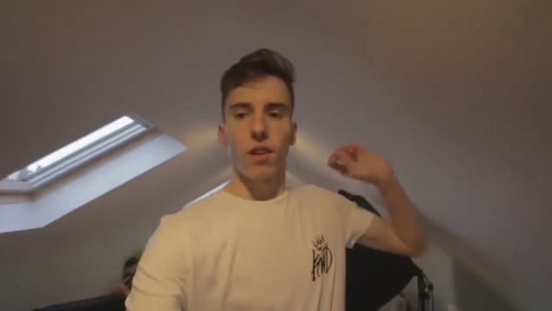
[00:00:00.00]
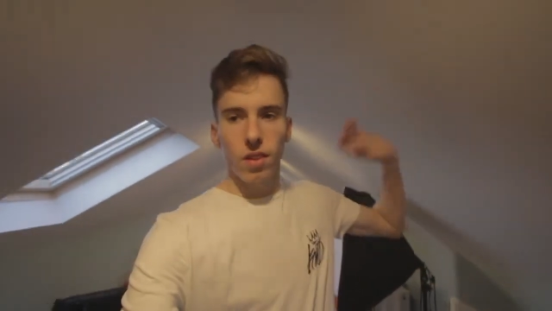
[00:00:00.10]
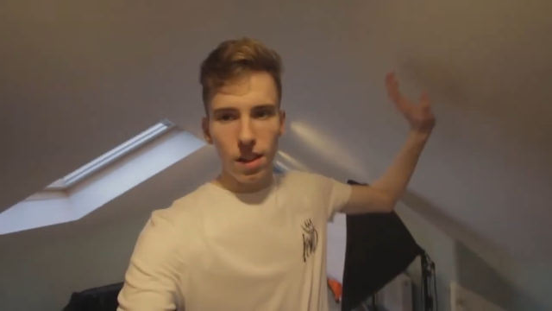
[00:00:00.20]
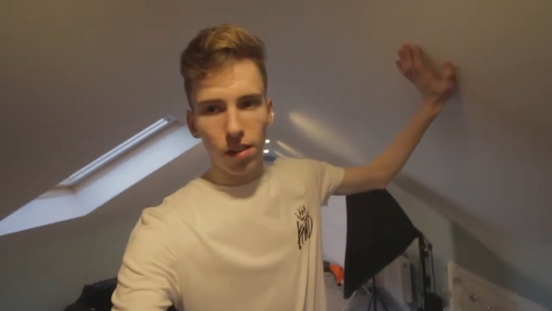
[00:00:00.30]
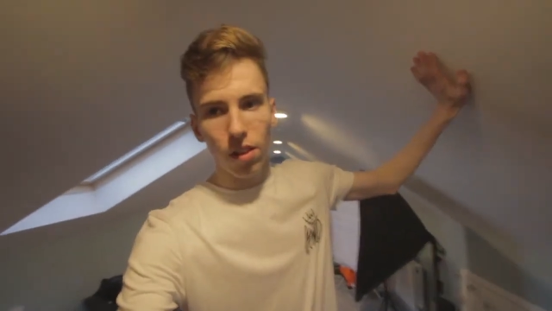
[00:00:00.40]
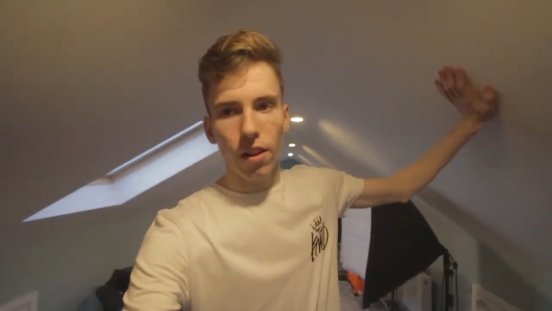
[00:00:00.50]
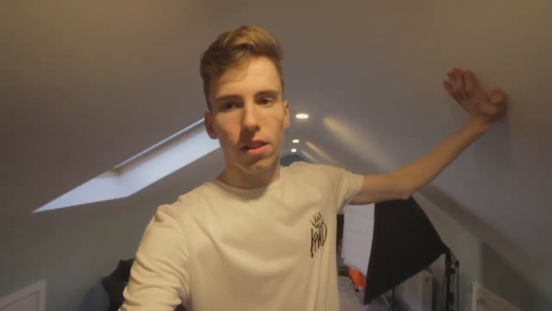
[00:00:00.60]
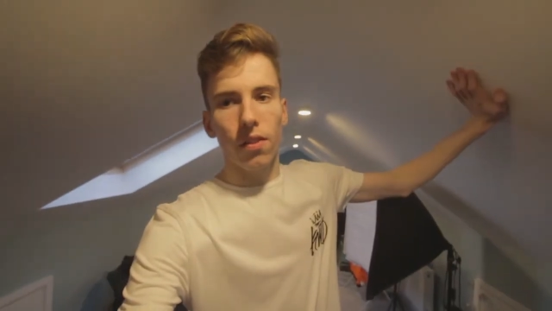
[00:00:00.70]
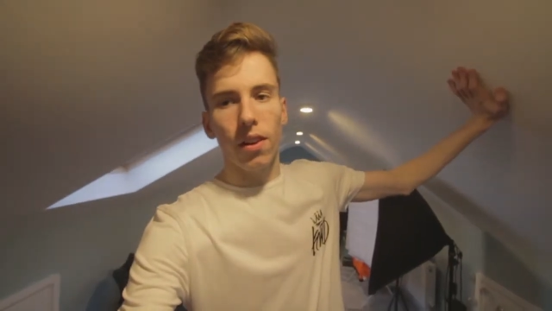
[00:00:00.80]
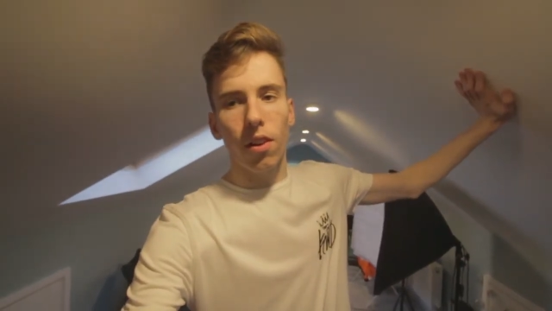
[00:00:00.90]
So yes,
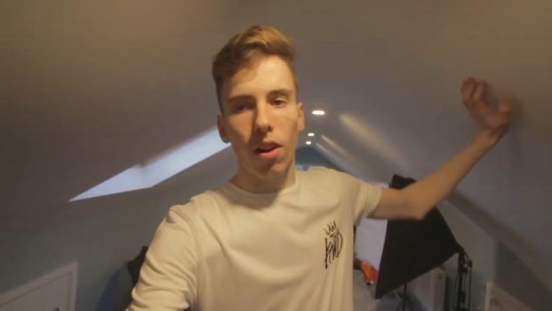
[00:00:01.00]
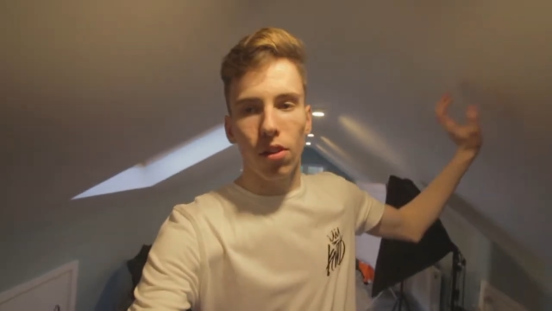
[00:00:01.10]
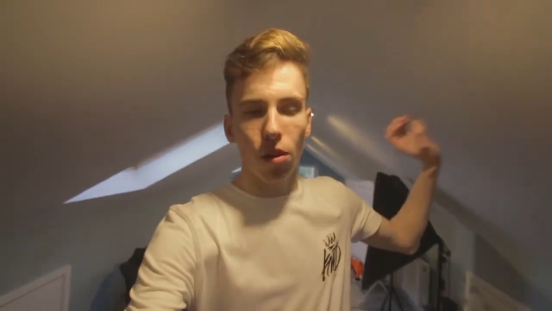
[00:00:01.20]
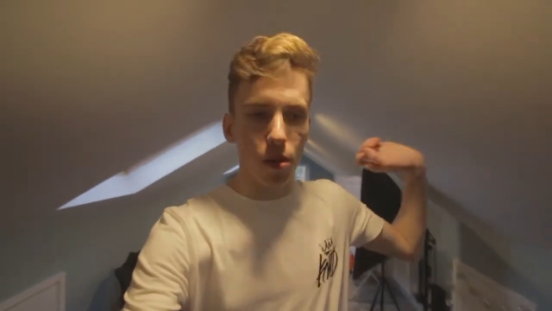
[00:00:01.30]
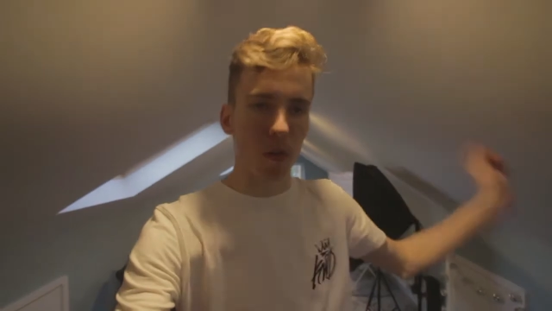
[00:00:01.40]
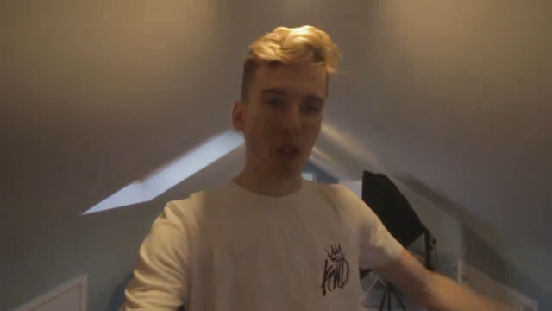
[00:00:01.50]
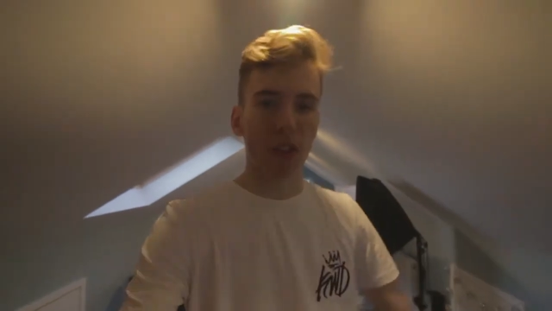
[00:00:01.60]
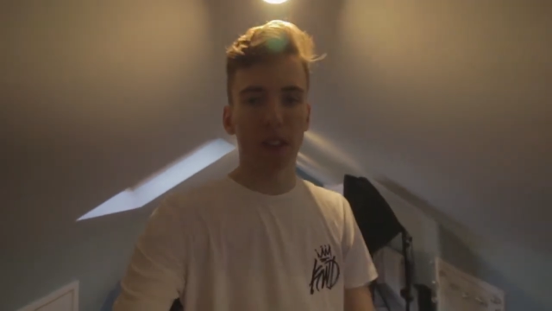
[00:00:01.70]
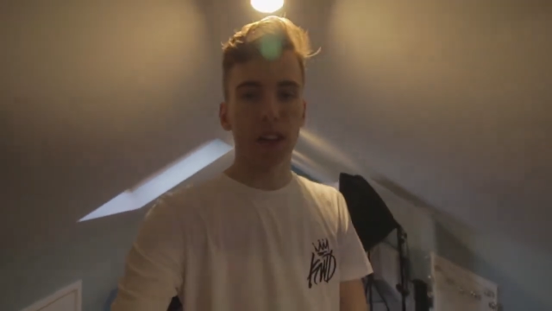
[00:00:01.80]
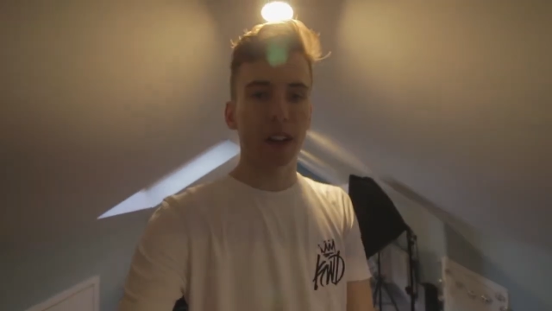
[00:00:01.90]
guys, thank you guys so much for
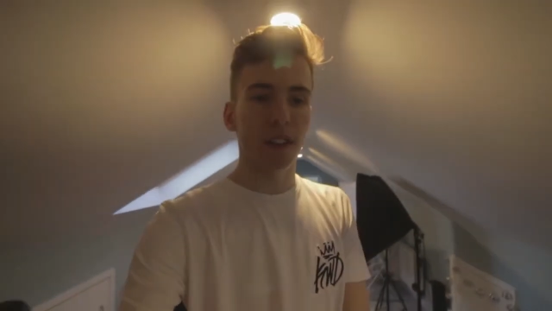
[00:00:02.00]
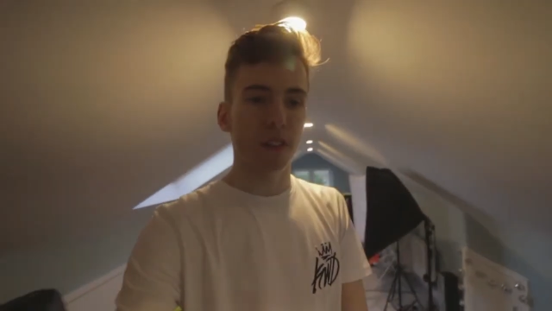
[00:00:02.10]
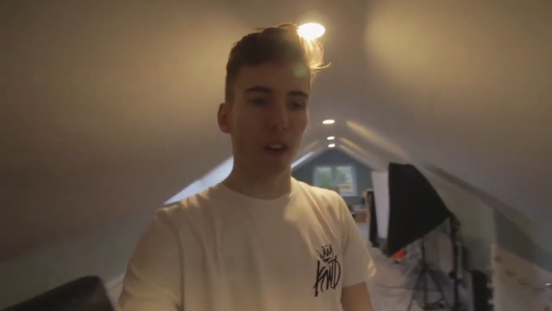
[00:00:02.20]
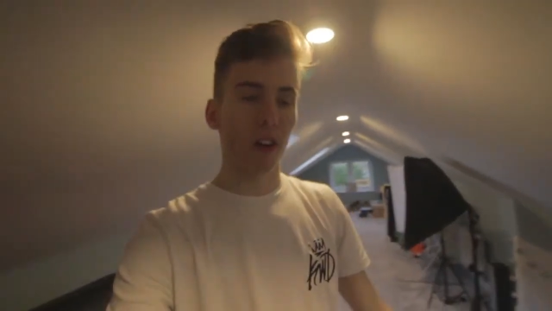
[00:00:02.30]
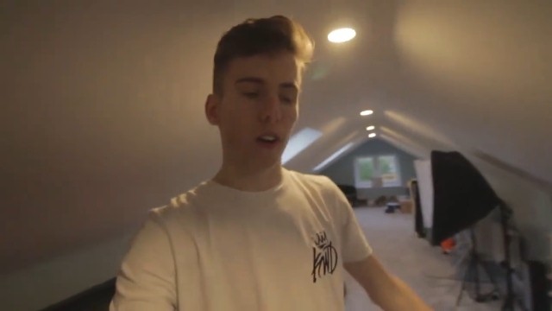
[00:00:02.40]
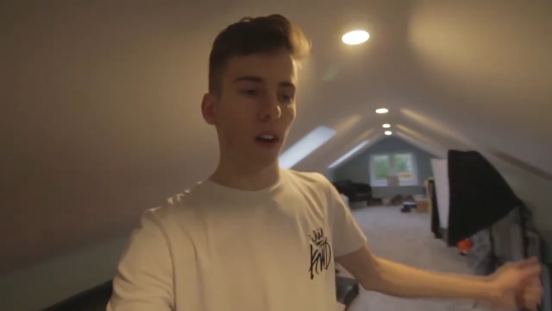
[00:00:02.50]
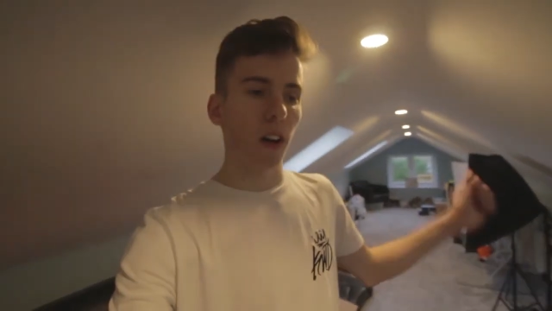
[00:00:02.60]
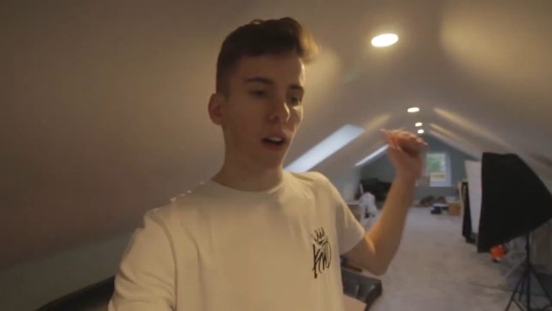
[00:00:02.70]
watching today's vlog.